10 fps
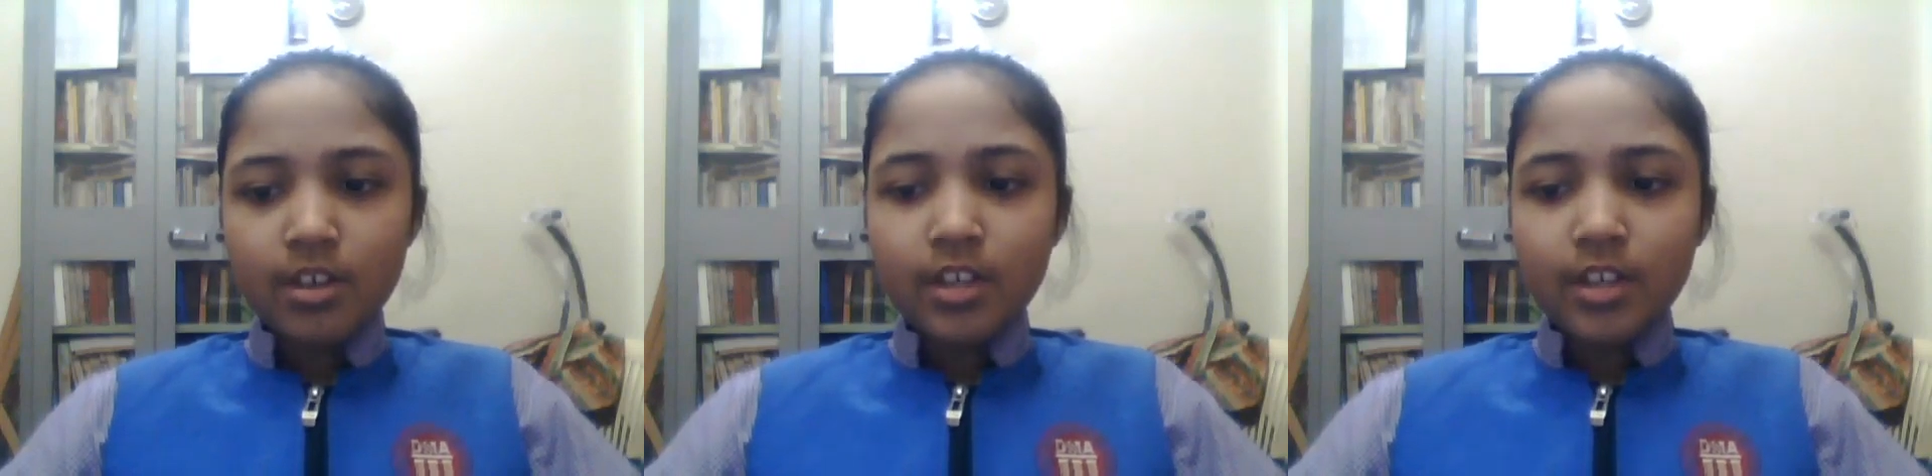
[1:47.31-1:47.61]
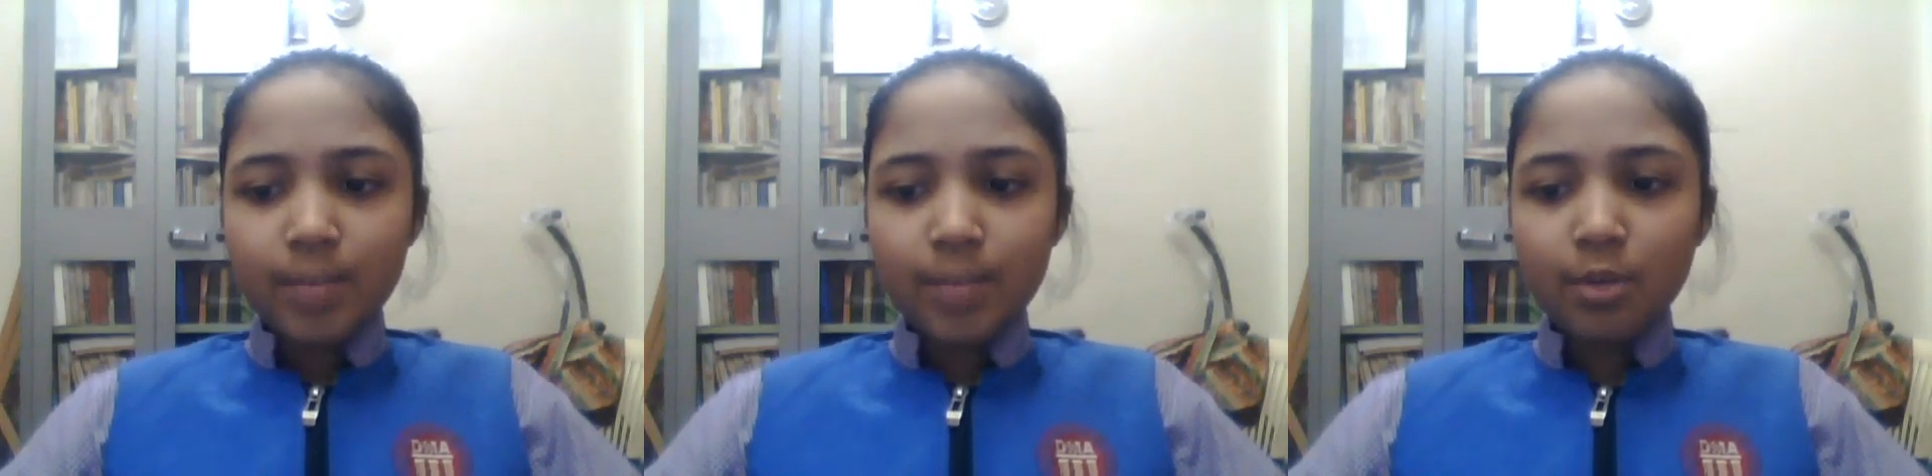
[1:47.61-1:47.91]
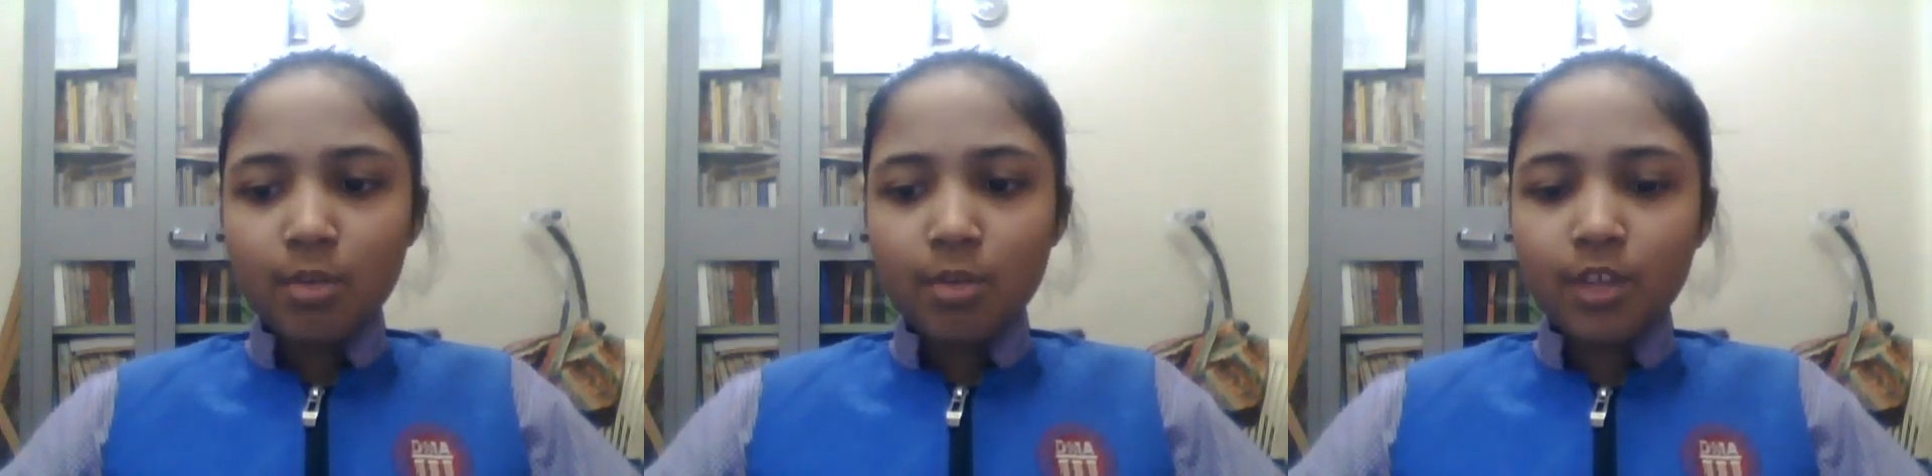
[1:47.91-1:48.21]
Keep your
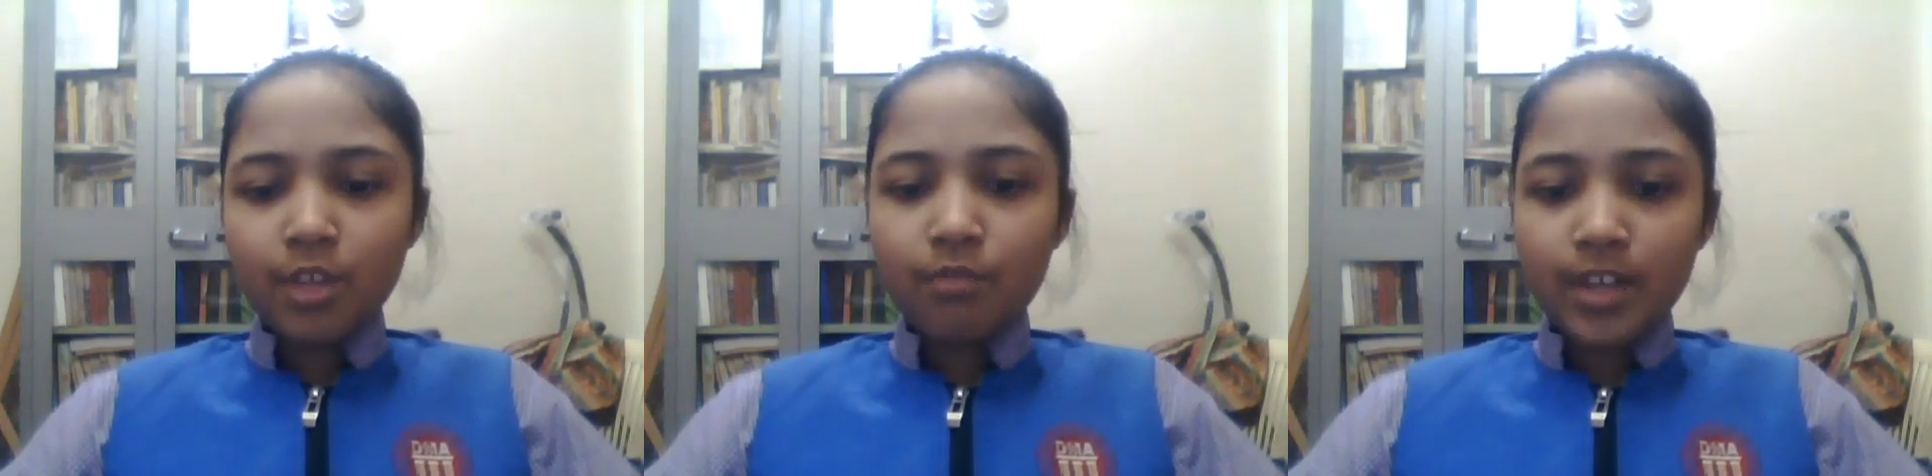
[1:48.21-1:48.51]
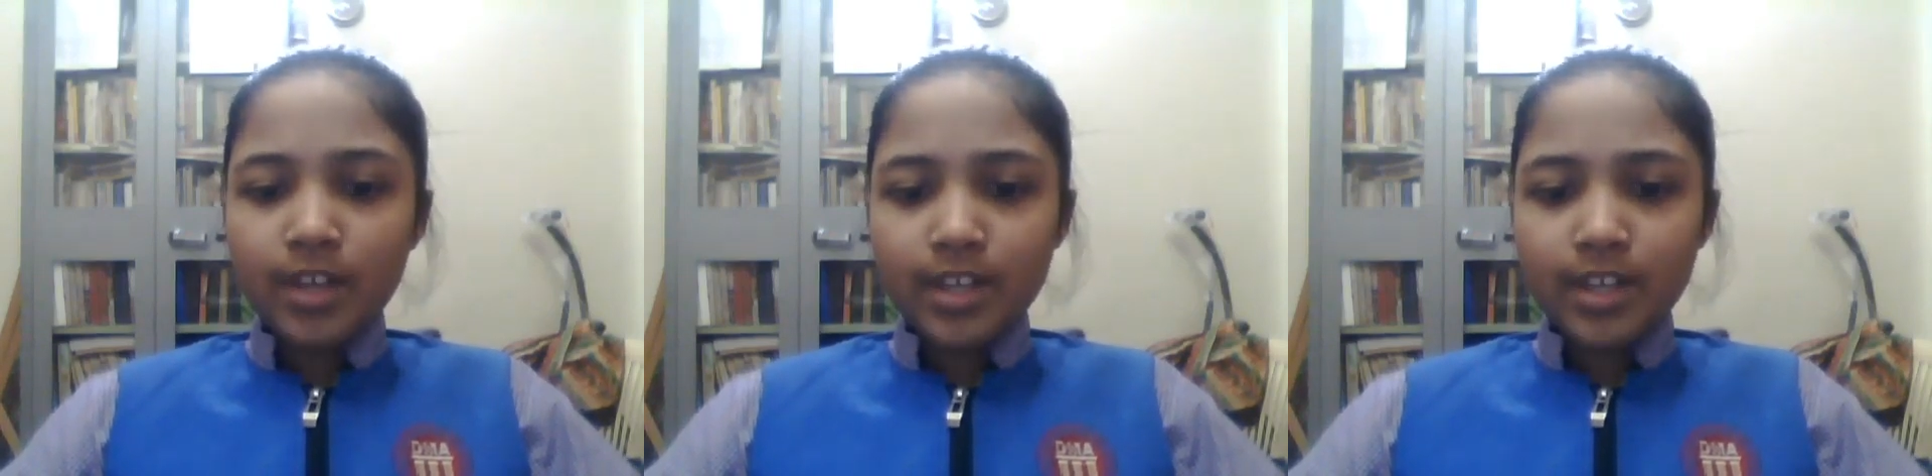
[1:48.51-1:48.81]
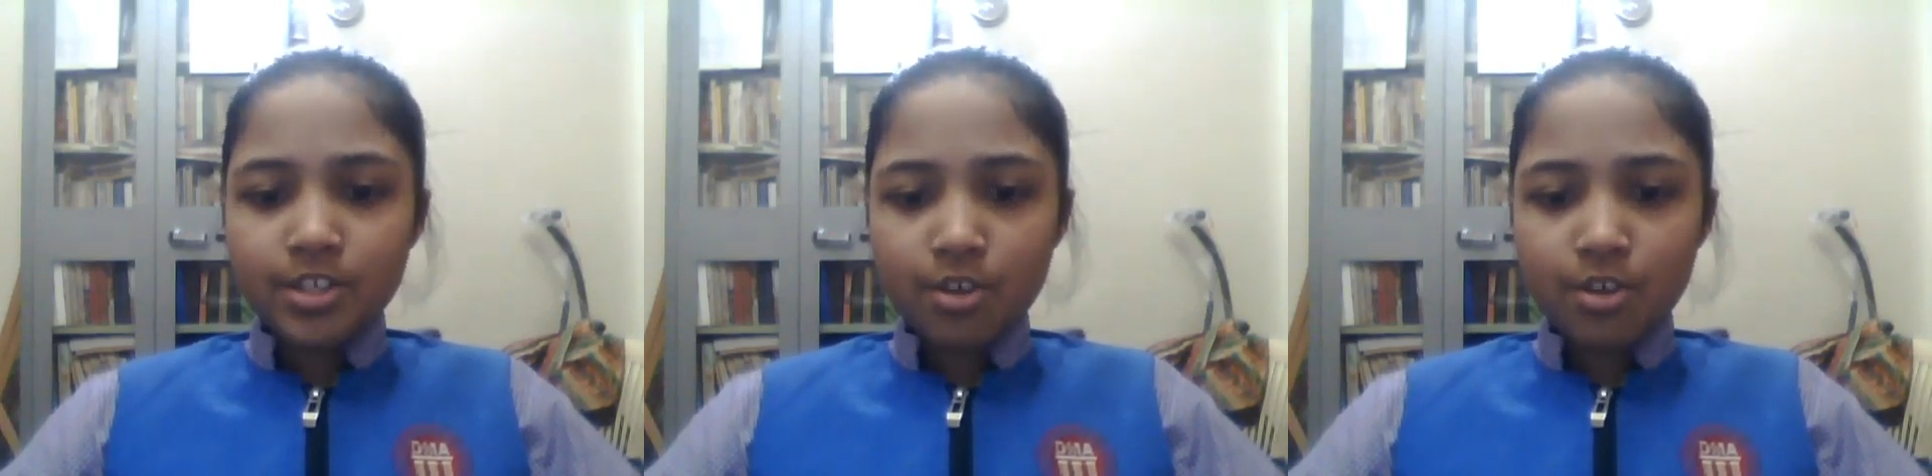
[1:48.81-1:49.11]
body fit and
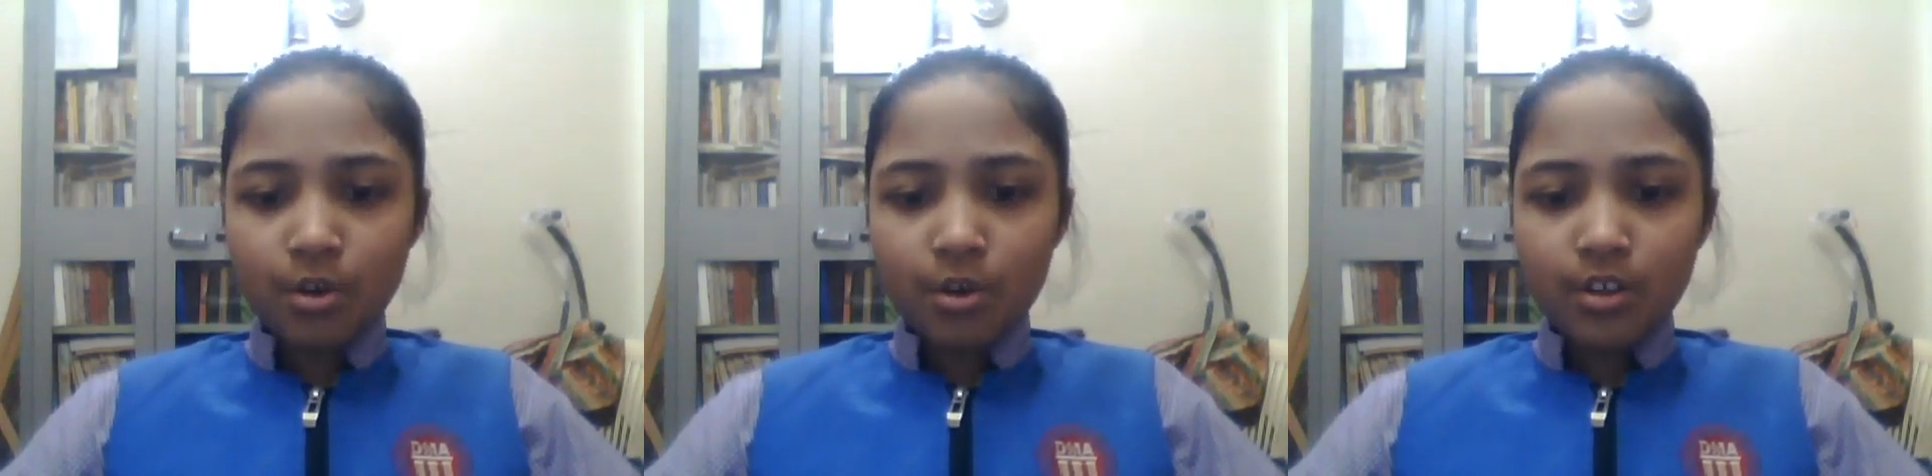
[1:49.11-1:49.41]
strong,